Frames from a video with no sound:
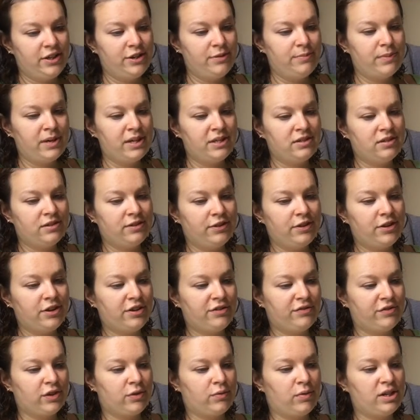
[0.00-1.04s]
You must look
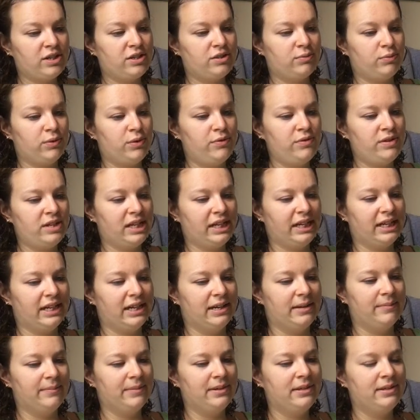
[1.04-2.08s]
for what's wounding
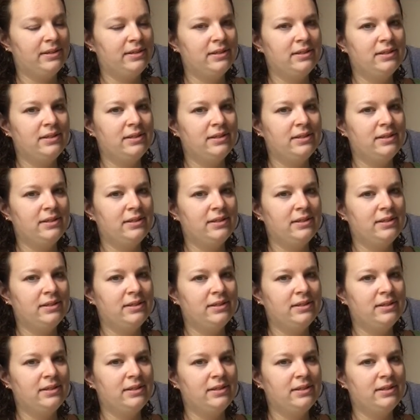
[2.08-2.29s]
him.